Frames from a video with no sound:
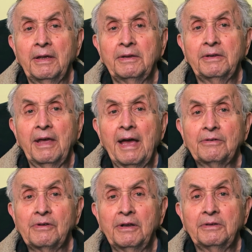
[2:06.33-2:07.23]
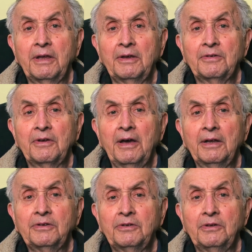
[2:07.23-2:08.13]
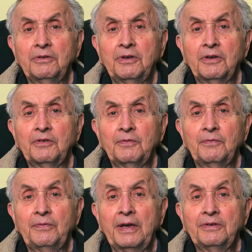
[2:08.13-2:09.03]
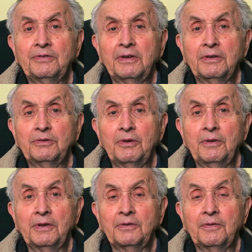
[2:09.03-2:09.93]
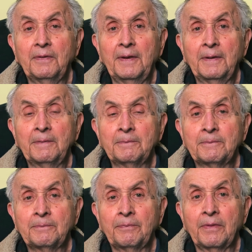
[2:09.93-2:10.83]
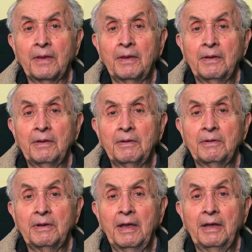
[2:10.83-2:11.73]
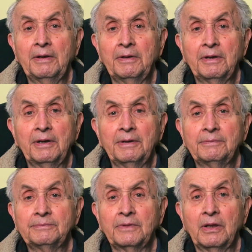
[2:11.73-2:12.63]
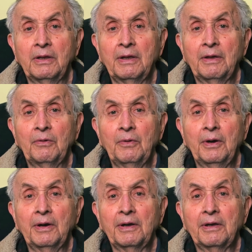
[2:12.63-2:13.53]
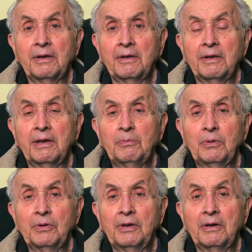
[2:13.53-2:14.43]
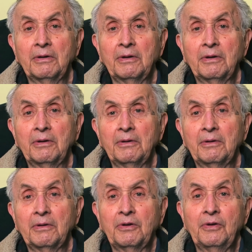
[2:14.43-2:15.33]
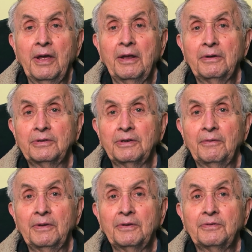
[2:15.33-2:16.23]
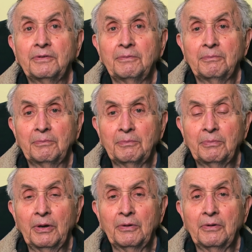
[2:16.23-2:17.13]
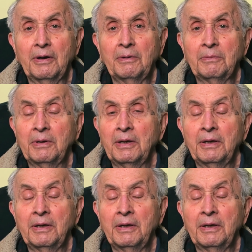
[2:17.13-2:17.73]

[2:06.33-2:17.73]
It actually takes guts to just face into this thing. And we're a couple of young creators of this program